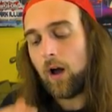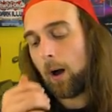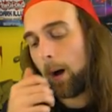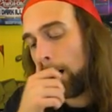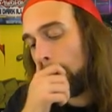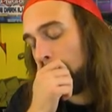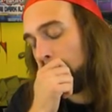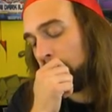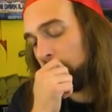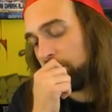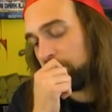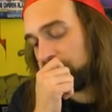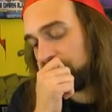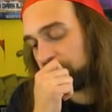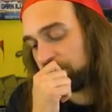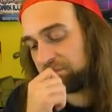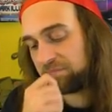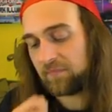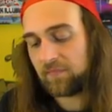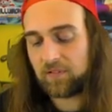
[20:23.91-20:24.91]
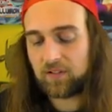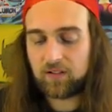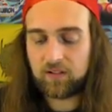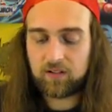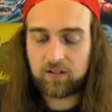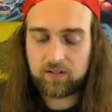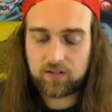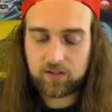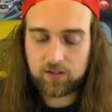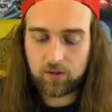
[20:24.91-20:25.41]
Um,
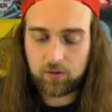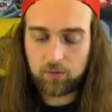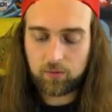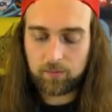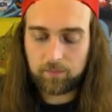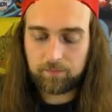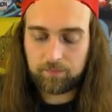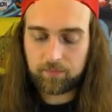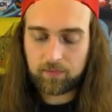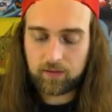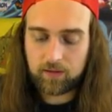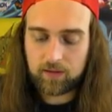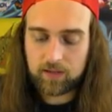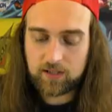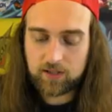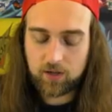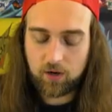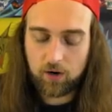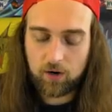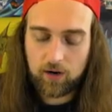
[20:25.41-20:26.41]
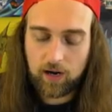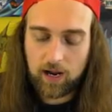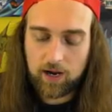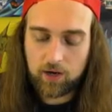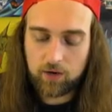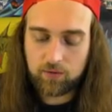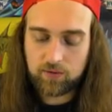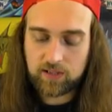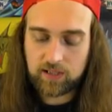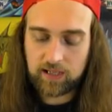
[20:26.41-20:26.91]
so this card I
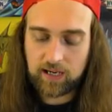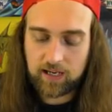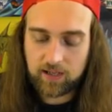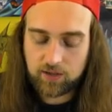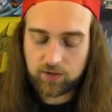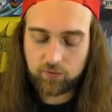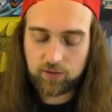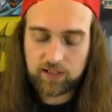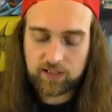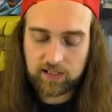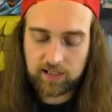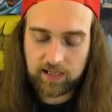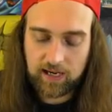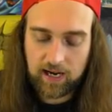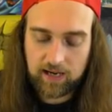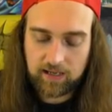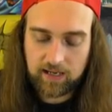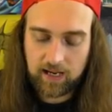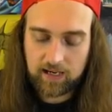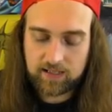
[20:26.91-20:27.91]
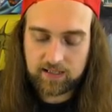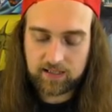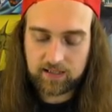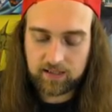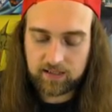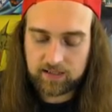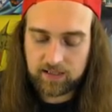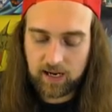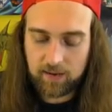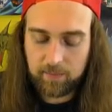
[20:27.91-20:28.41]
use against Reasoning Gate decks
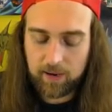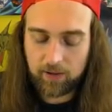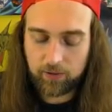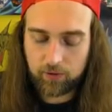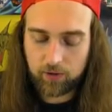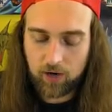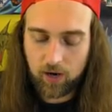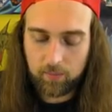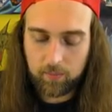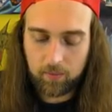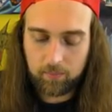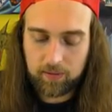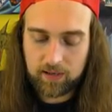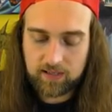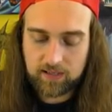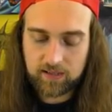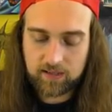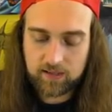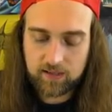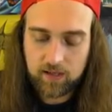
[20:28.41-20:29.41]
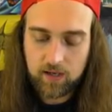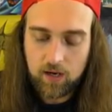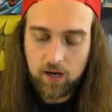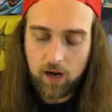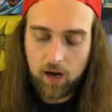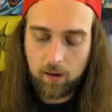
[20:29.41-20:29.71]
and snipe out their combo pieces.